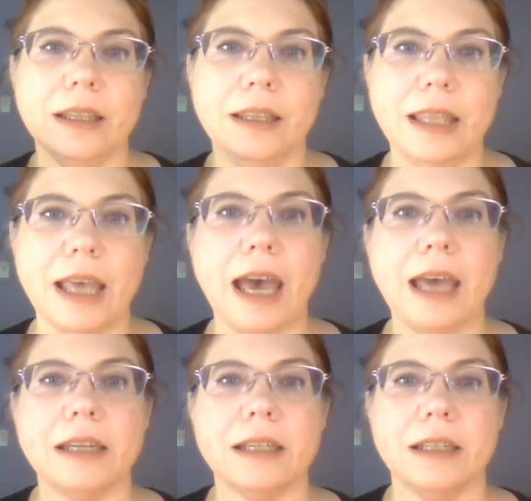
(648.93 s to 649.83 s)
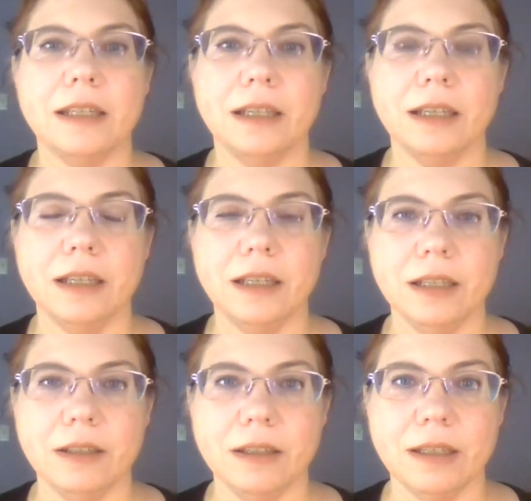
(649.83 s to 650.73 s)
that
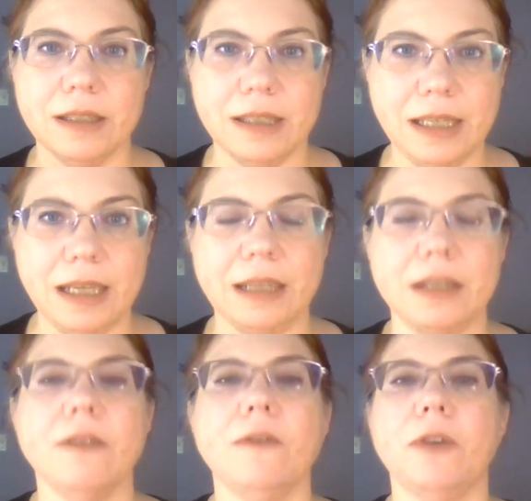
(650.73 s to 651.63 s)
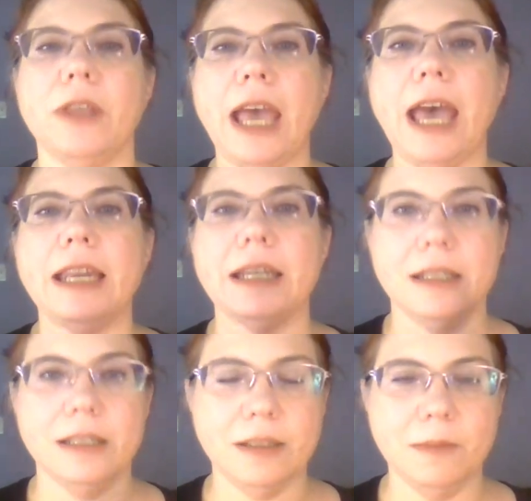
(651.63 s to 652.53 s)
conceit, for that
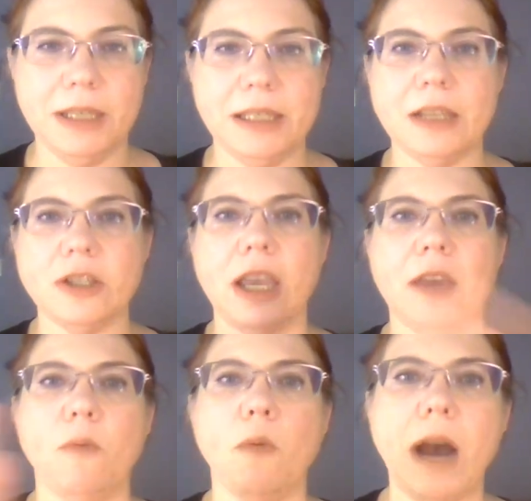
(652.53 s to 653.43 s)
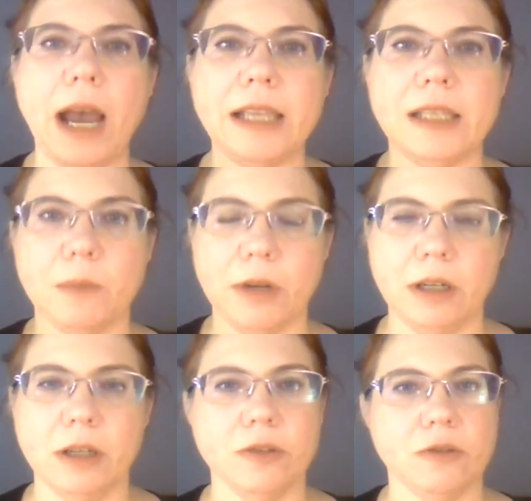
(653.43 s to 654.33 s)
to be such a widespread
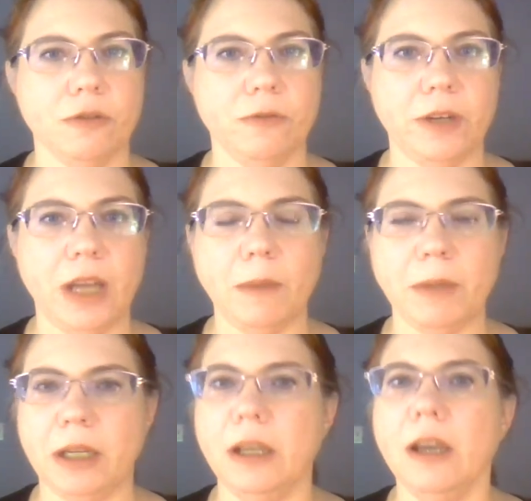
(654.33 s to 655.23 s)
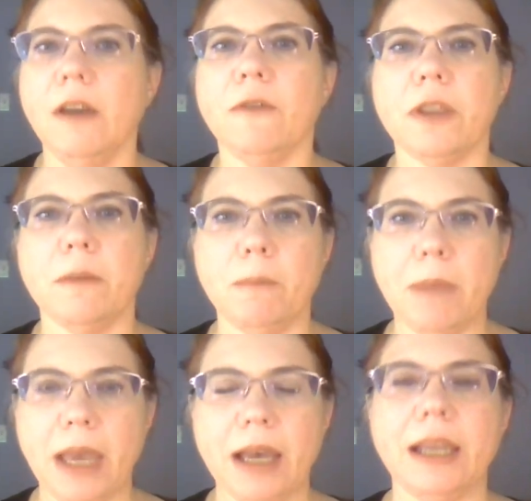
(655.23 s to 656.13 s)
cultural phenomenon, for the
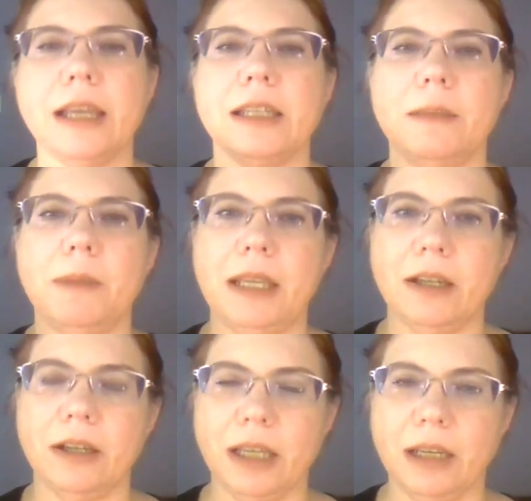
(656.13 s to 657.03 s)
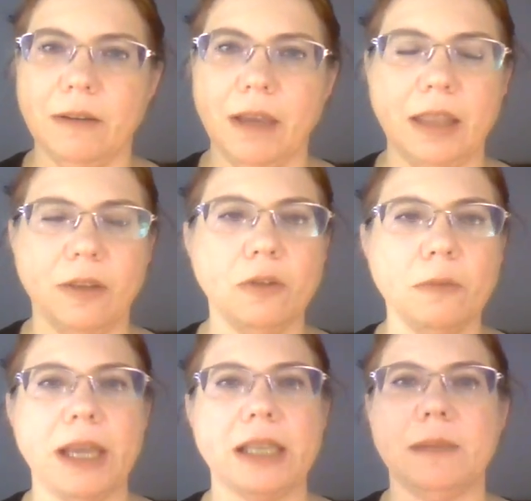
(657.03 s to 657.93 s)
Maya to be talking and the
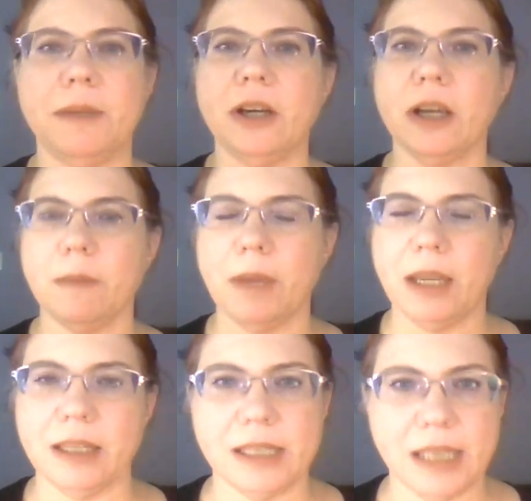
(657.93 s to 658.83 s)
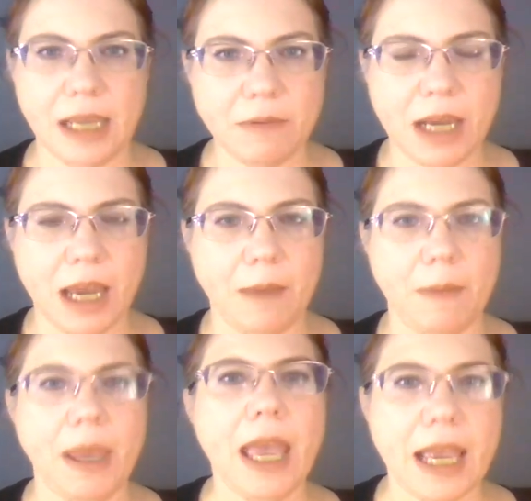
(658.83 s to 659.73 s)
Olmecs to be talking about at the same time
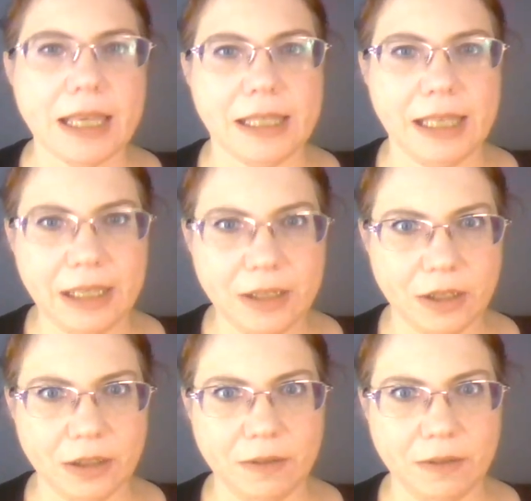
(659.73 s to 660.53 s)
as the Hindu,